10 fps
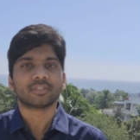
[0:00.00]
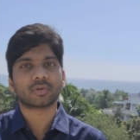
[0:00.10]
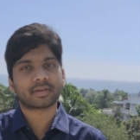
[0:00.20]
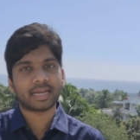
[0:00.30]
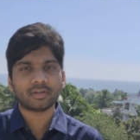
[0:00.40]

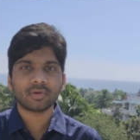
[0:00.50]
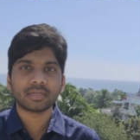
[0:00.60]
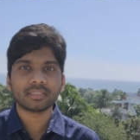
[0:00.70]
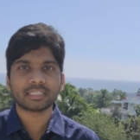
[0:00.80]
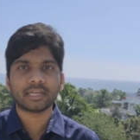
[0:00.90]
So try to
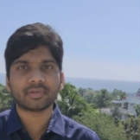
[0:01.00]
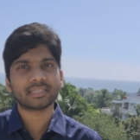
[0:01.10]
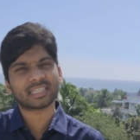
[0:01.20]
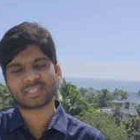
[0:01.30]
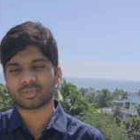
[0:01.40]
learn
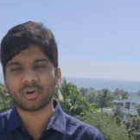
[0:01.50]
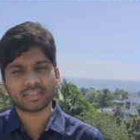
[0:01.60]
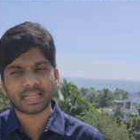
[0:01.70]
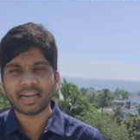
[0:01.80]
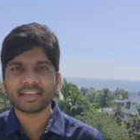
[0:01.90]
JUnits. It's
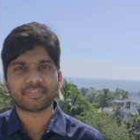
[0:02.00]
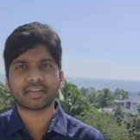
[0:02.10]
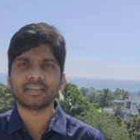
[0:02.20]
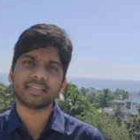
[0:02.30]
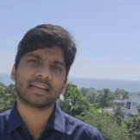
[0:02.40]
not that difficult.